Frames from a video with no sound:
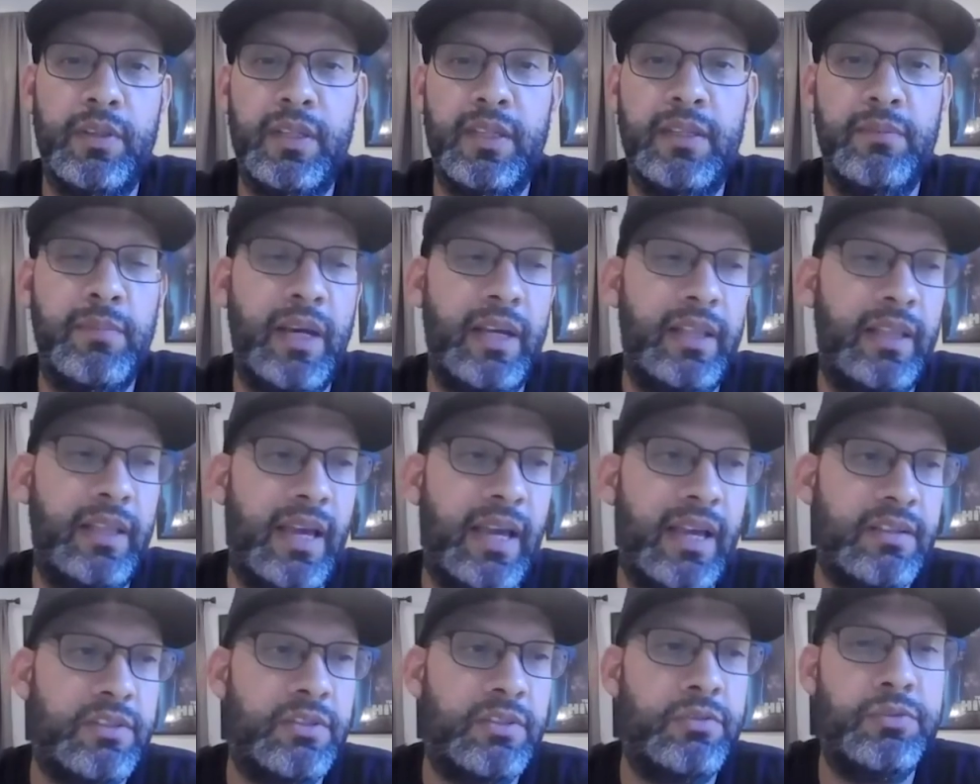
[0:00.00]
then my
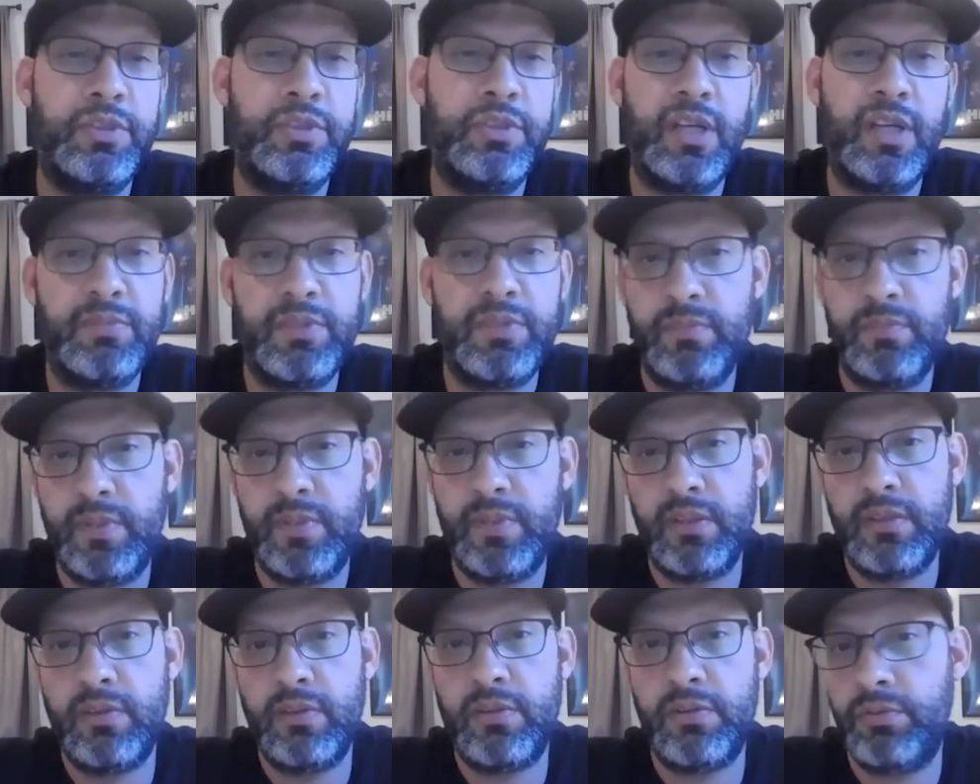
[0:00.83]
last 2 jobs have
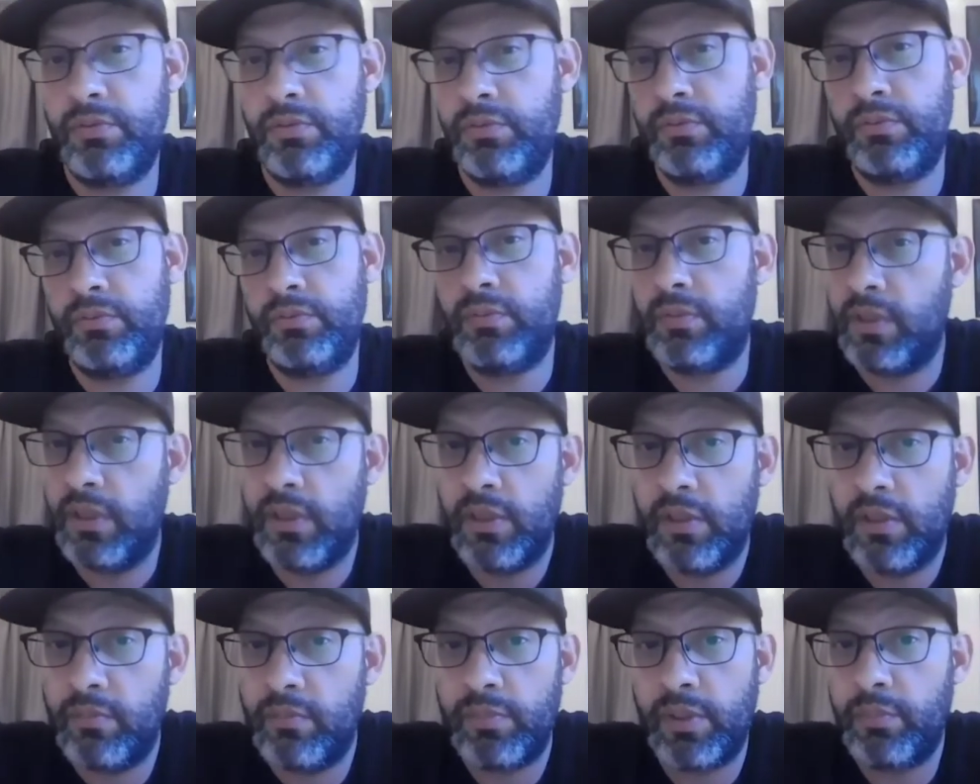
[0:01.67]
been through
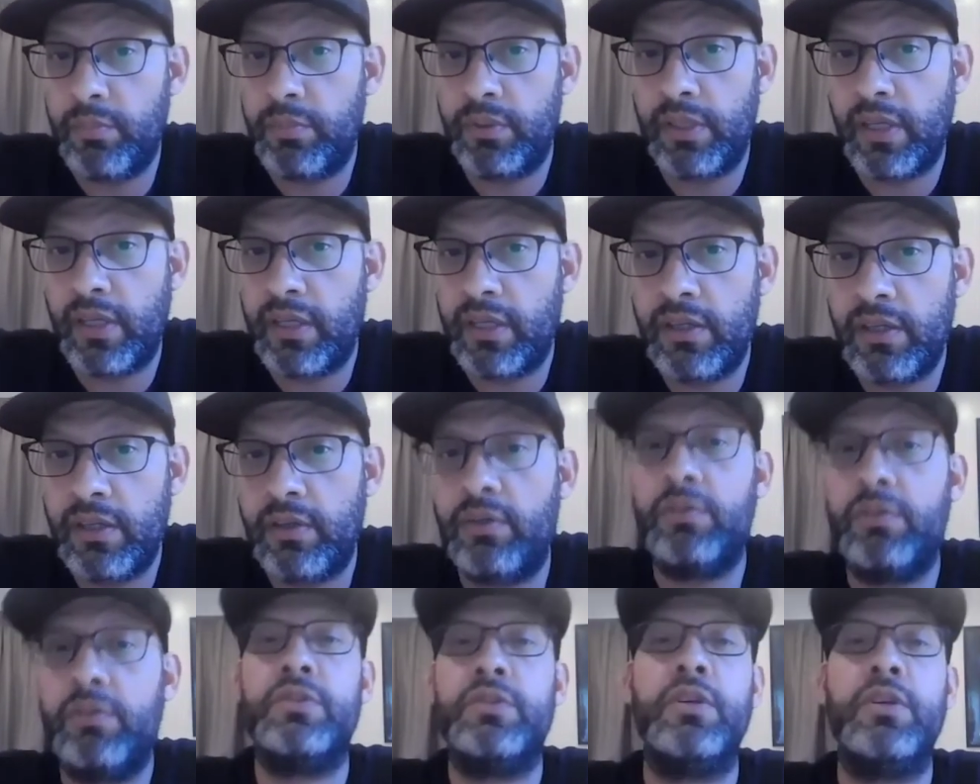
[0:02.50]
people I
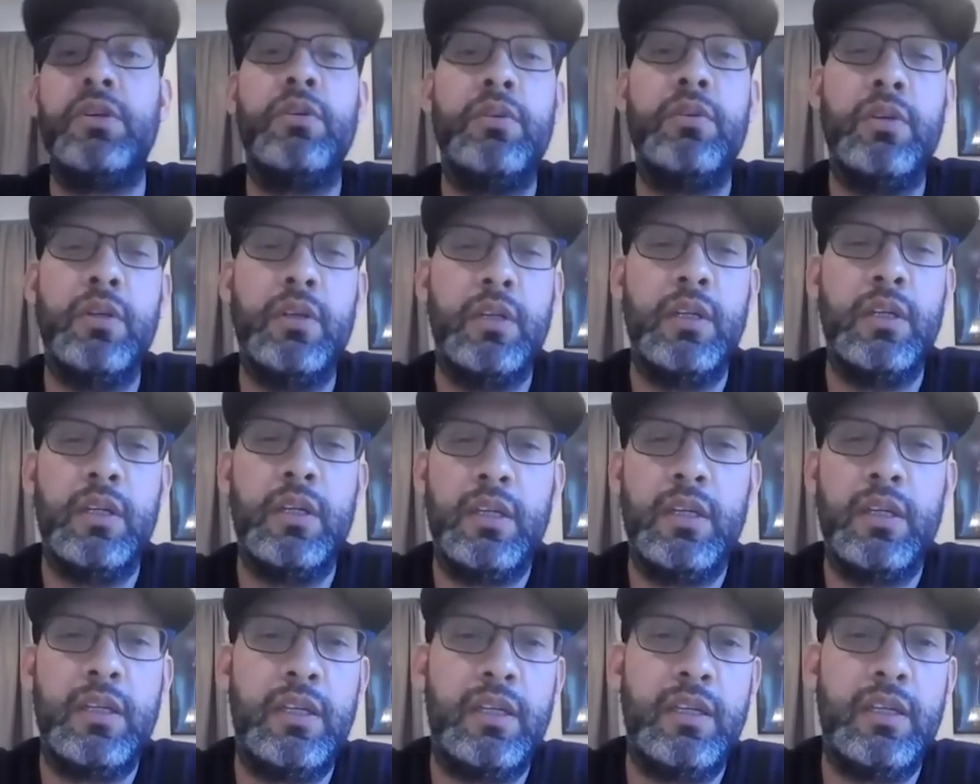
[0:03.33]
know. So
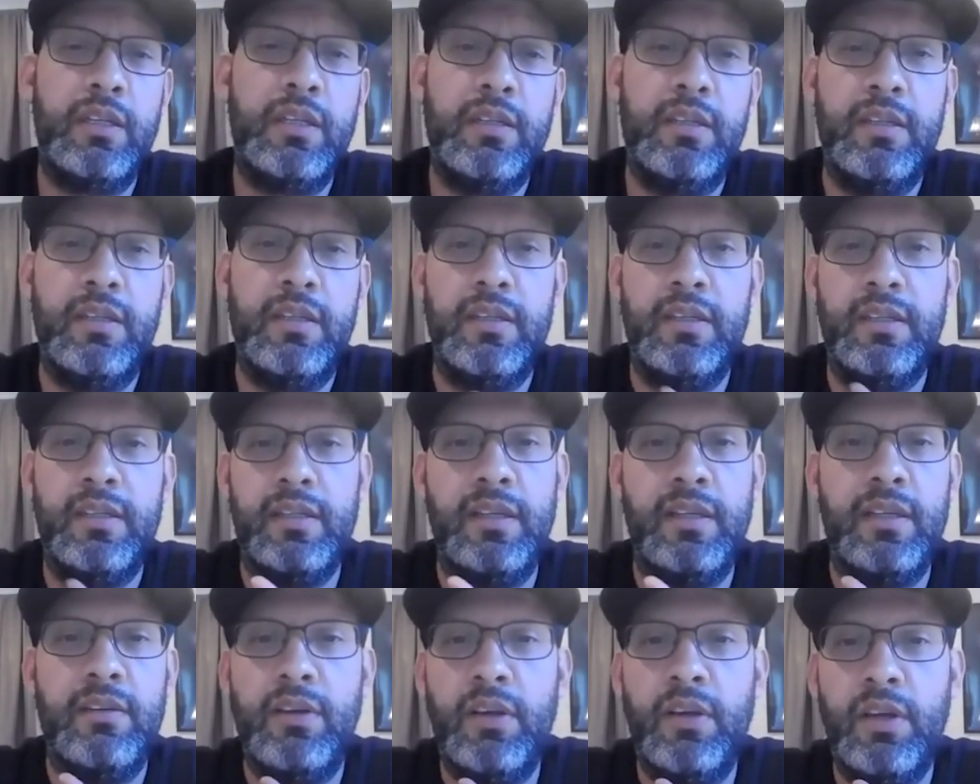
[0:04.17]
it
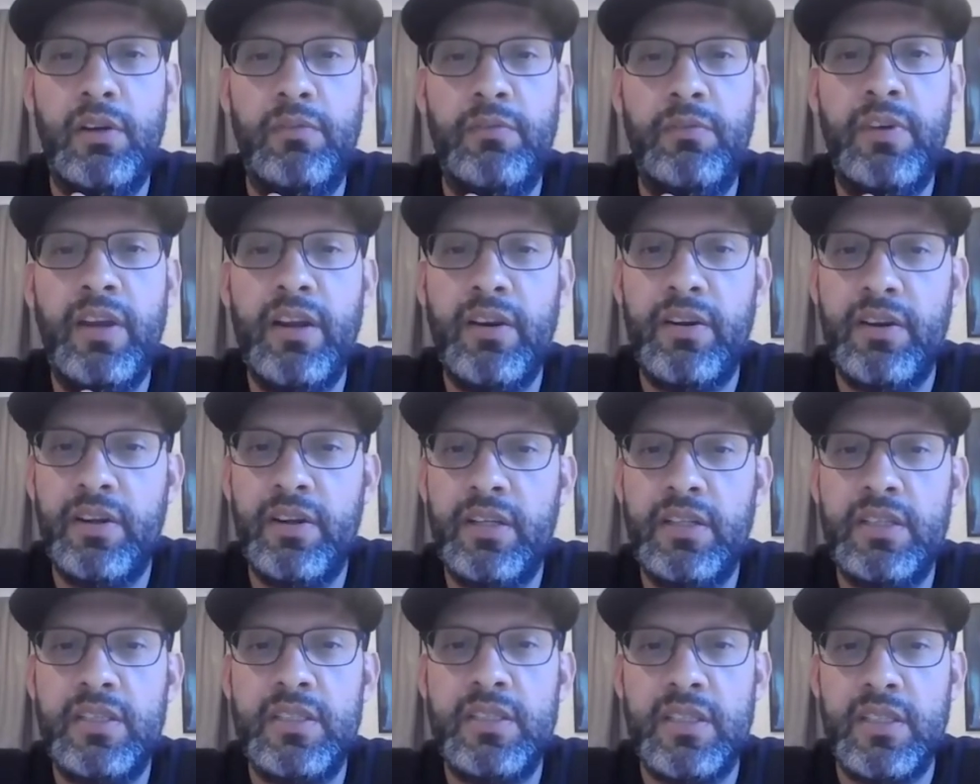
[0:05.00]

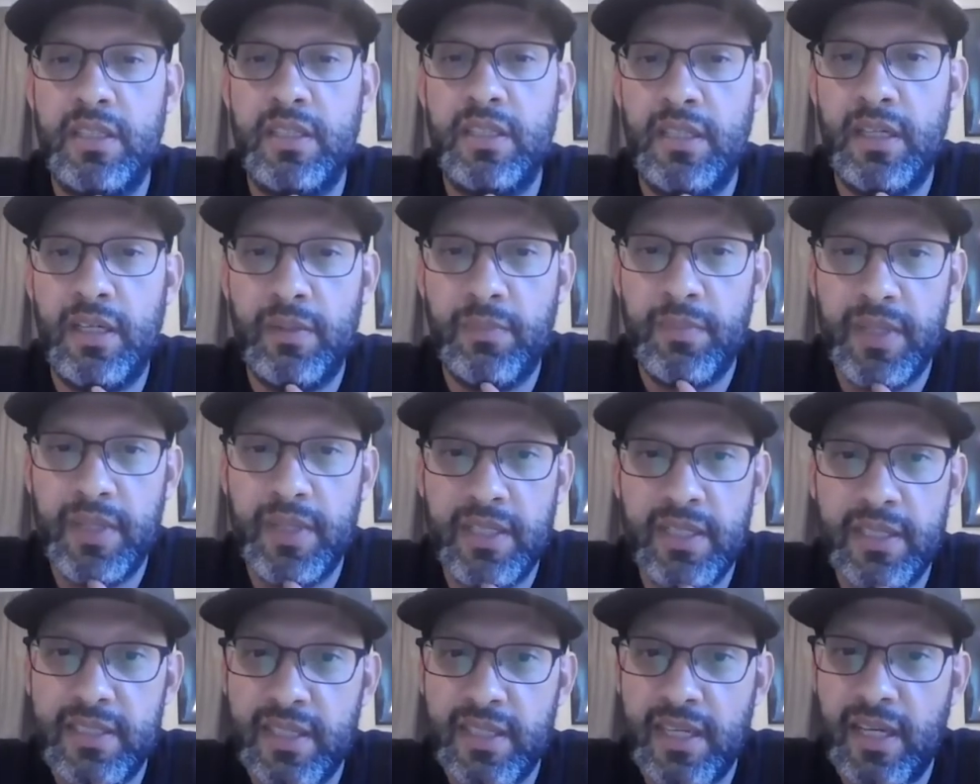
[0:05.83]
varies. It
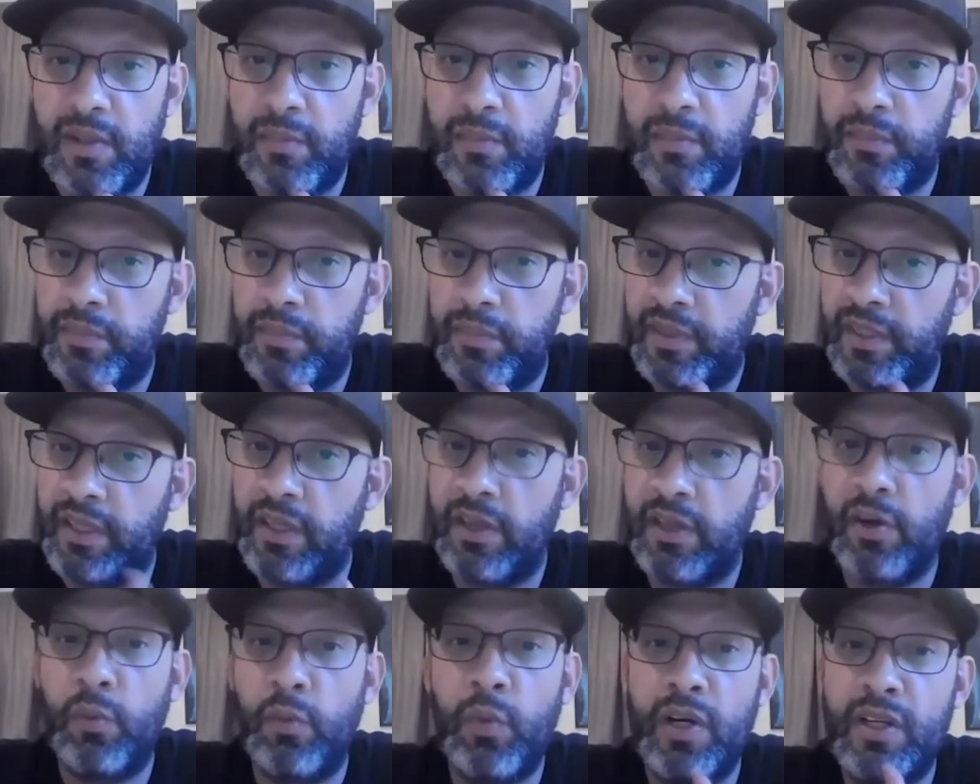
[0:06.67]
does help,
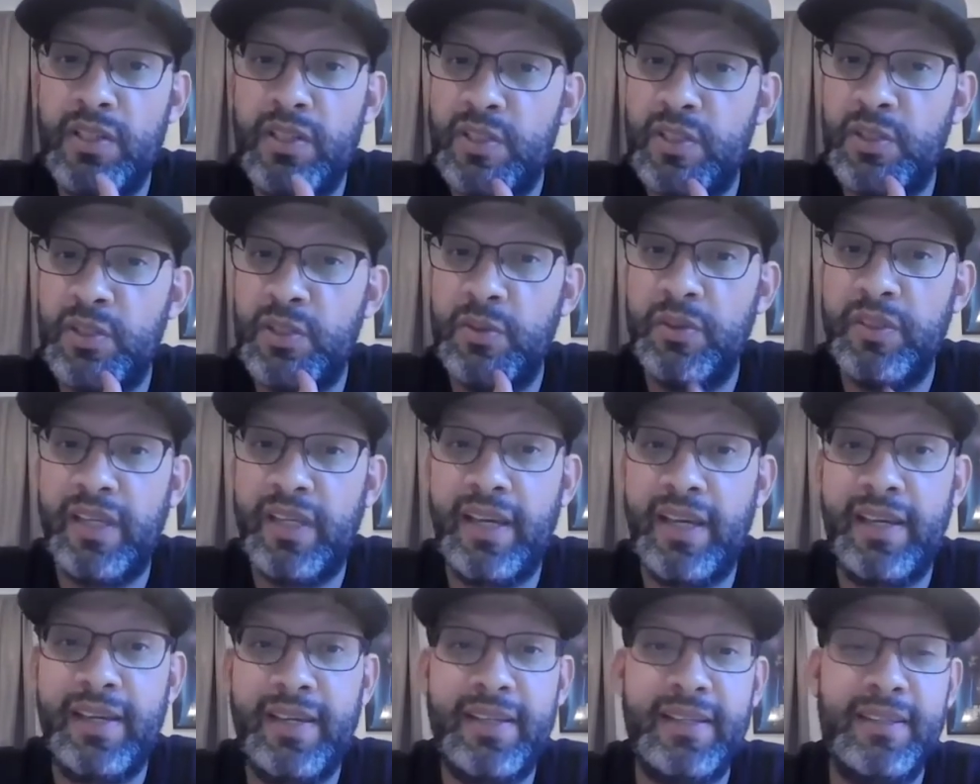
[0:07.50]
you know, once you
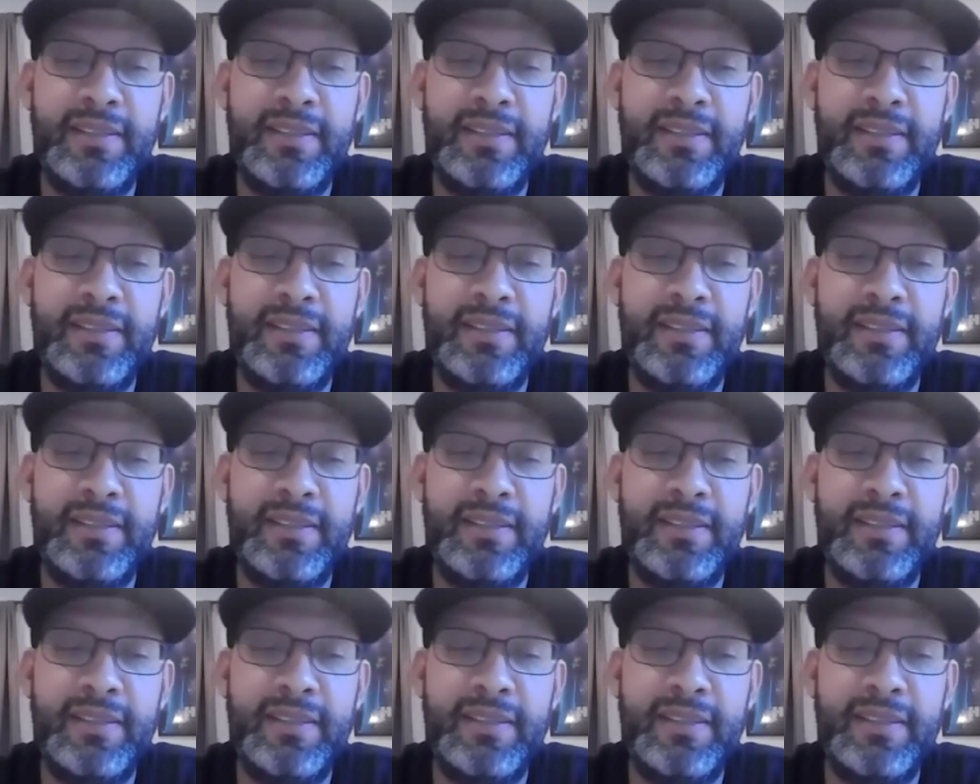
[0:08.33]
like,